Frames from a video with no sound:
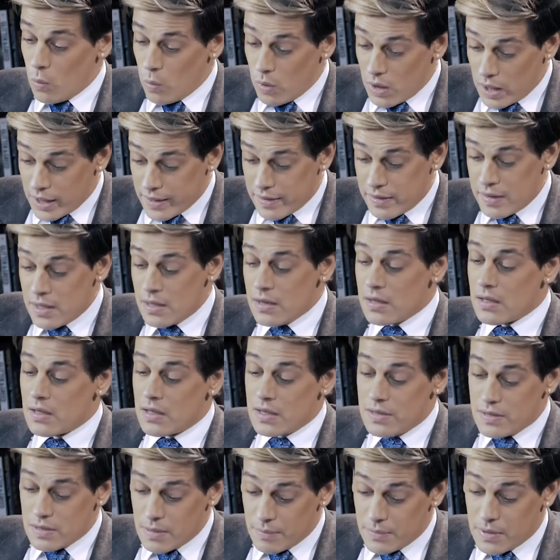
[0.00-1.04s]
Well, I think that
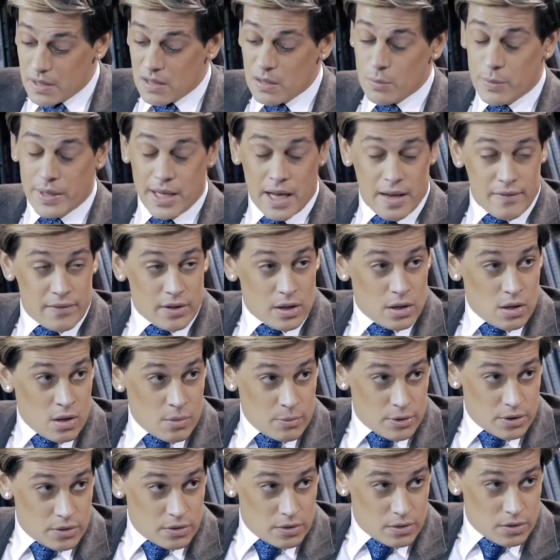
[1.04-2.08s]
it's something that we have in
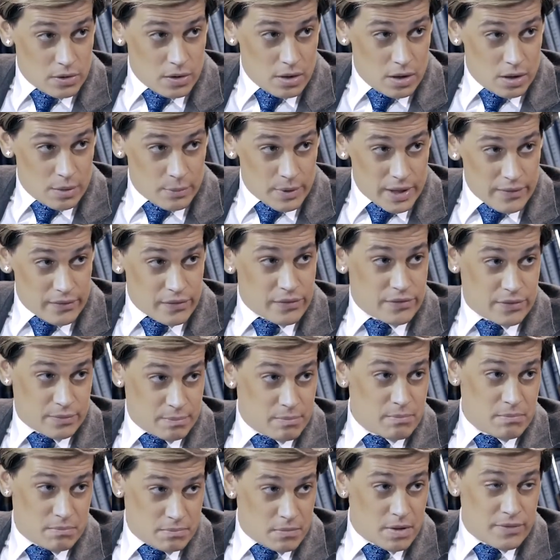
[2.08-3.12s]
common. We have
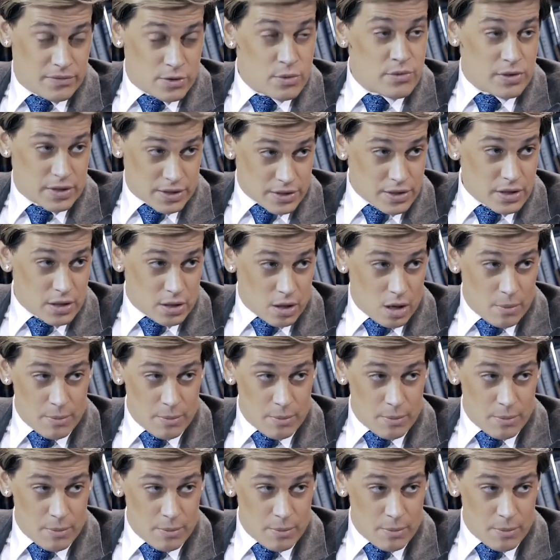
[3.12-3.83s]
a few things in